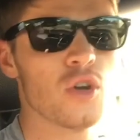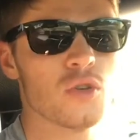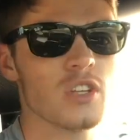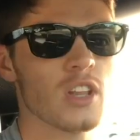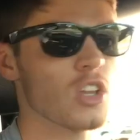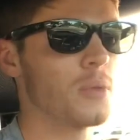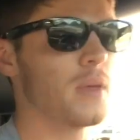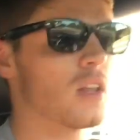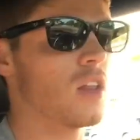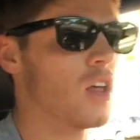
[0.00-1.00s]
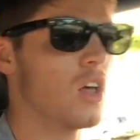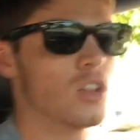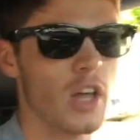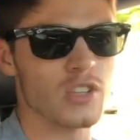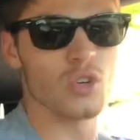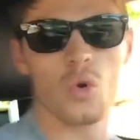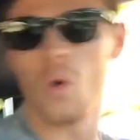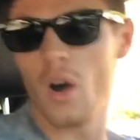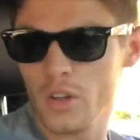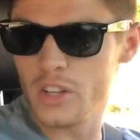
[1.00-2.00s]
do see a little bit lesser
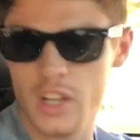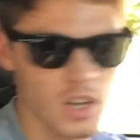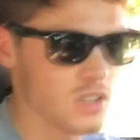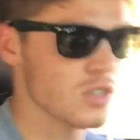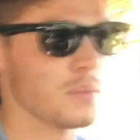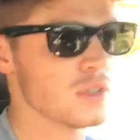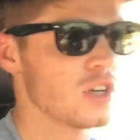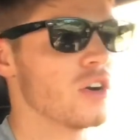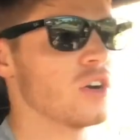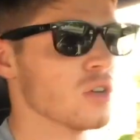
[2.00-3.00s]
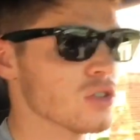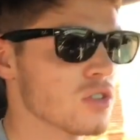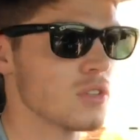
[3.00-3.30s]
quality on some materials,